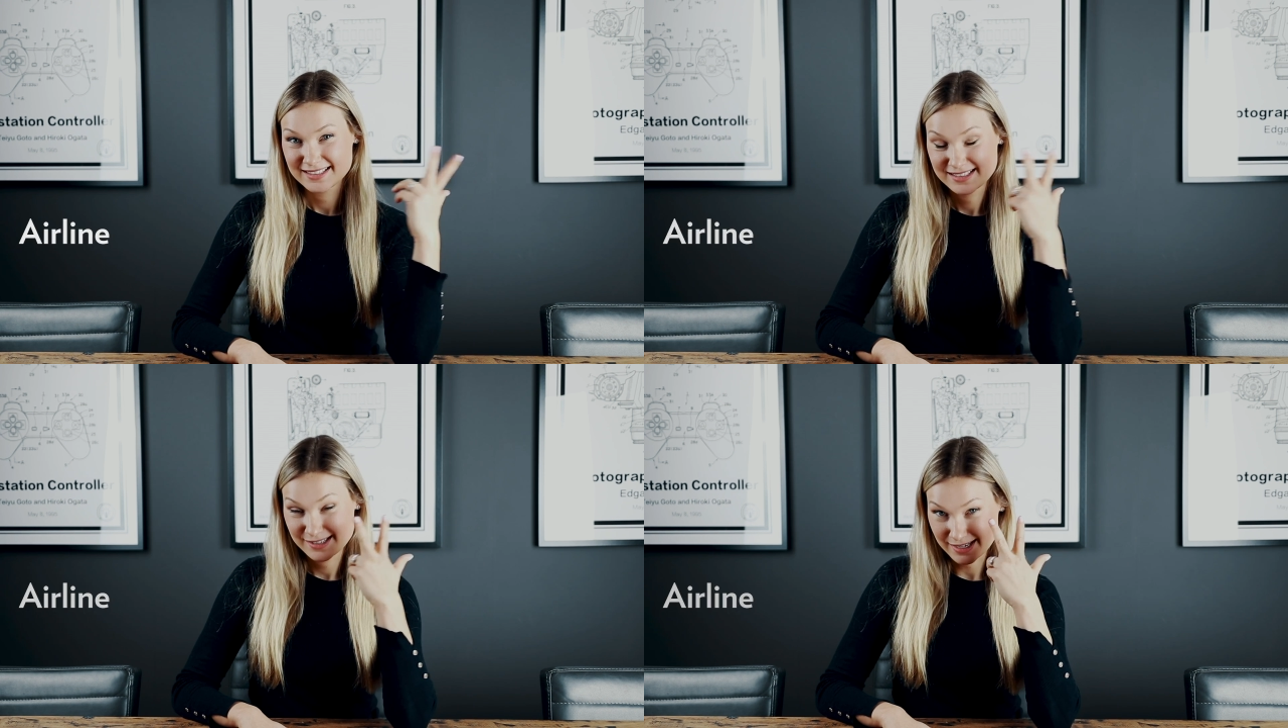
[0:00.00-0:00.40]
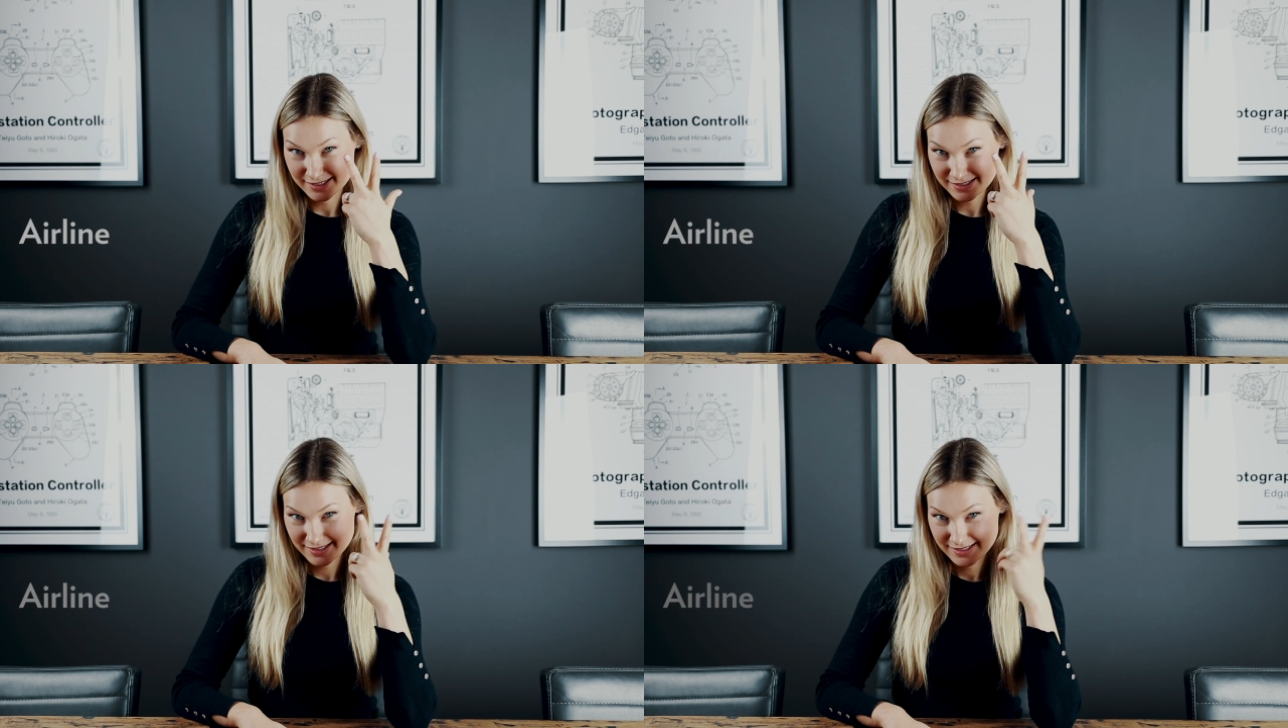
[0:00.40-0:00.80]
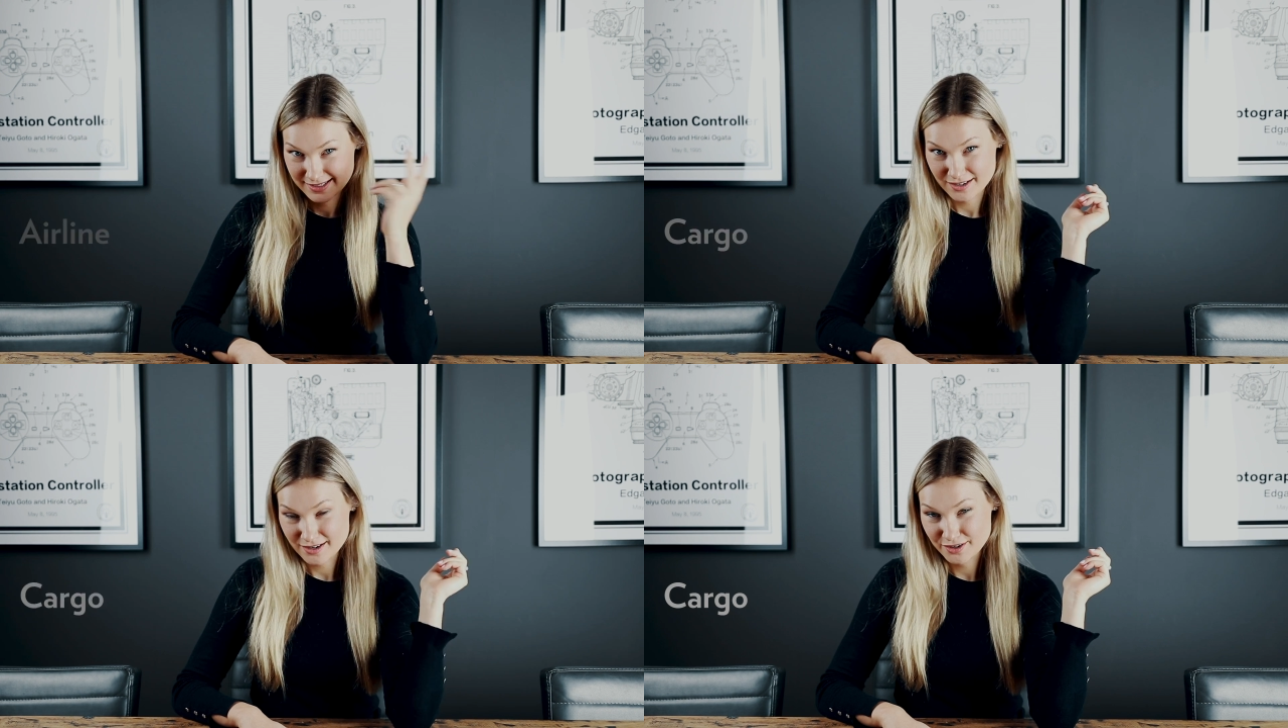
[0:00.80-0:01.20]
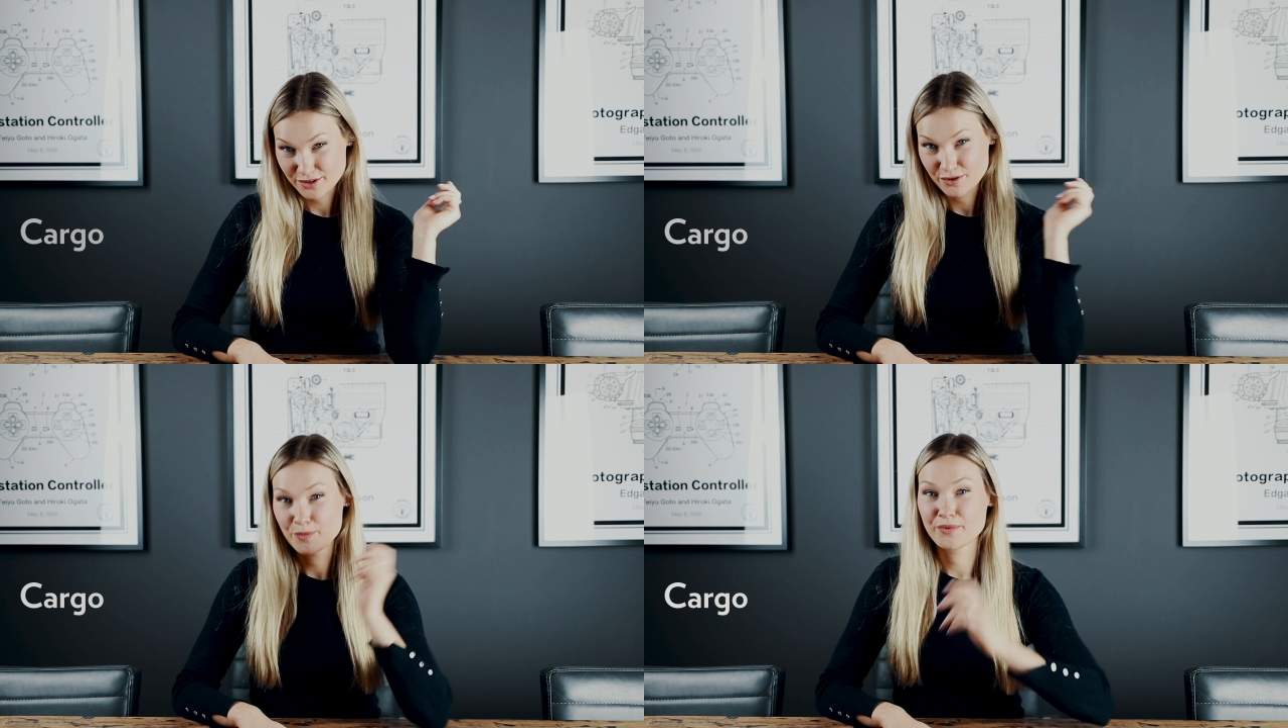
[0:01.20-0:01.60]
Second,
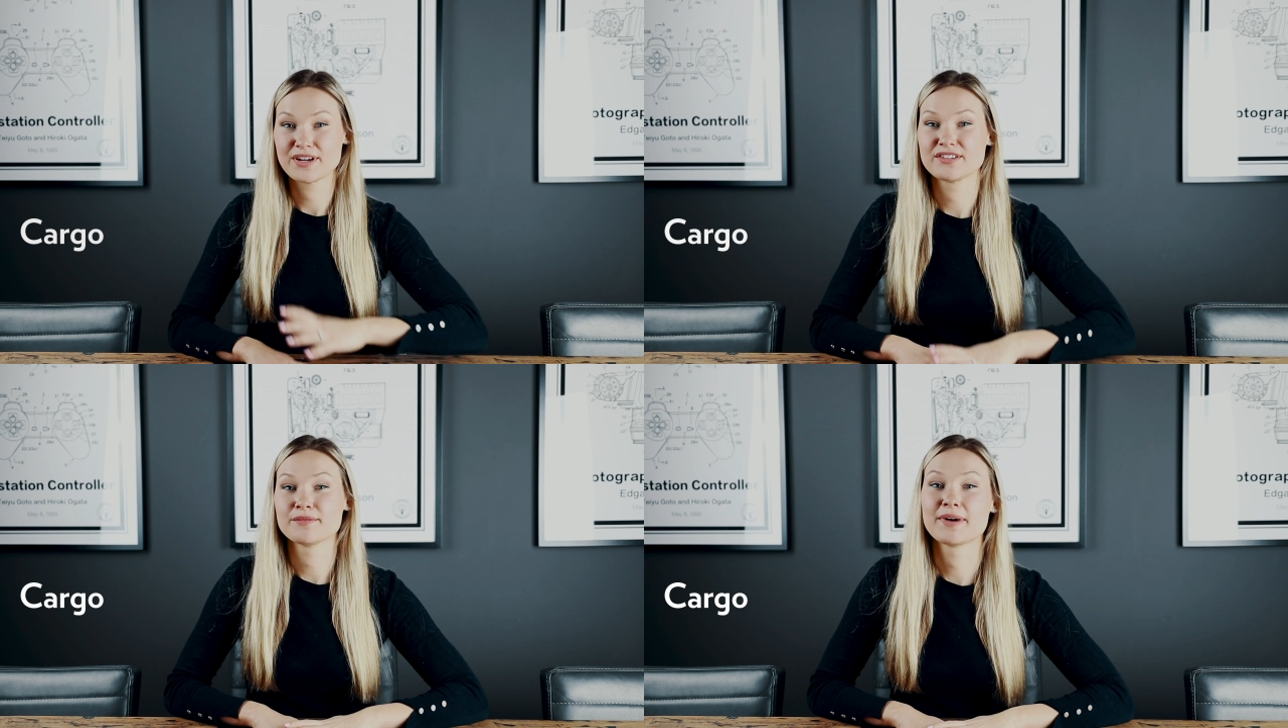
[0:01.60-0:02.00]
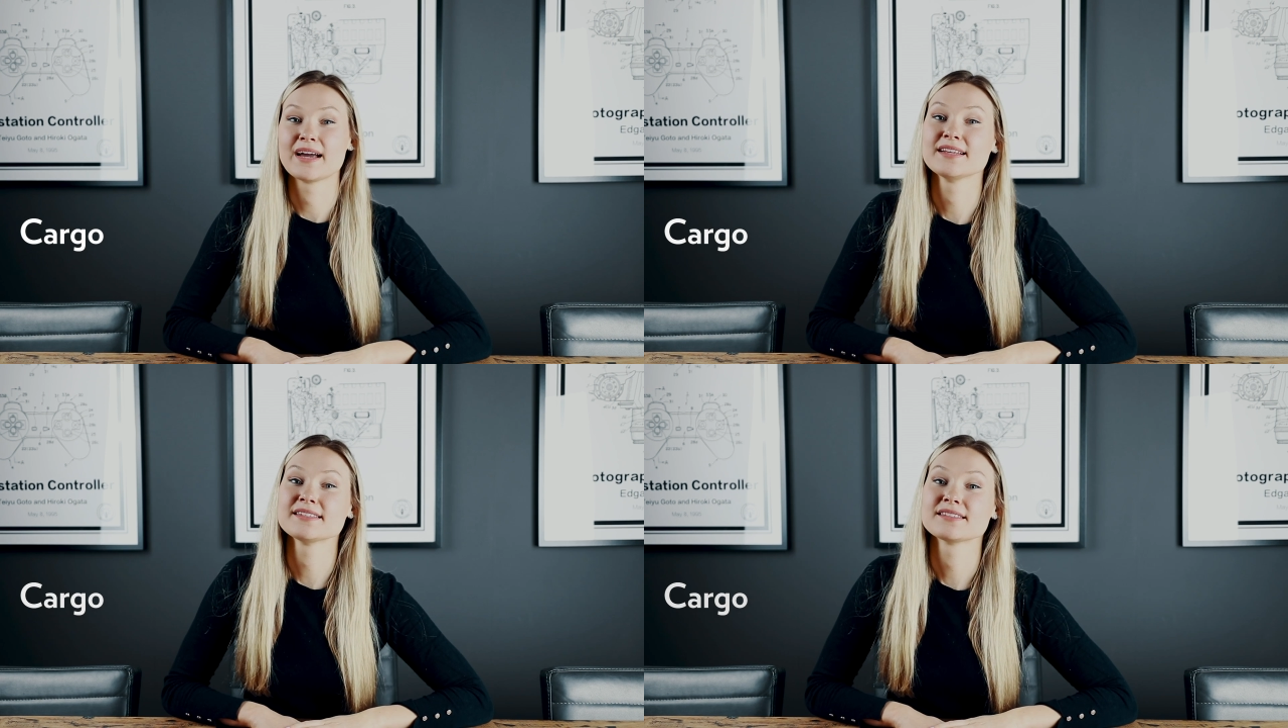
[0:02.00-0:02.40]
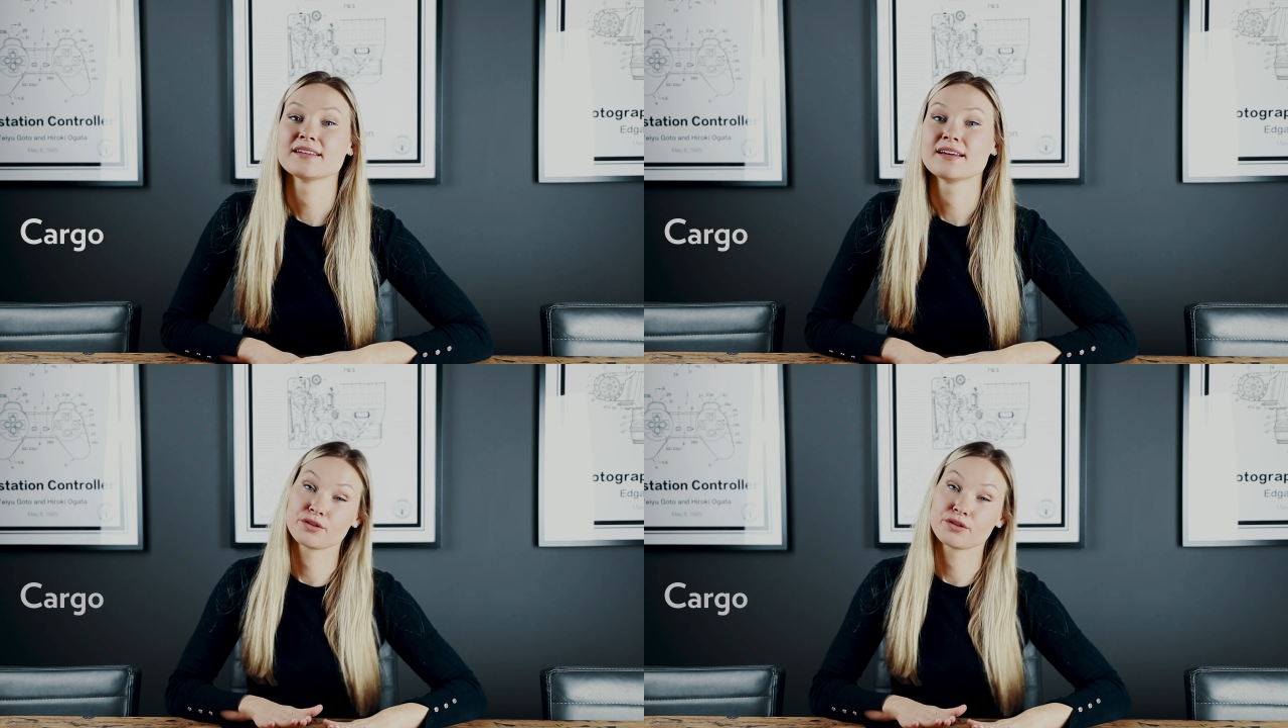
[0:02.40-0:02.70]
cargo operation pilots.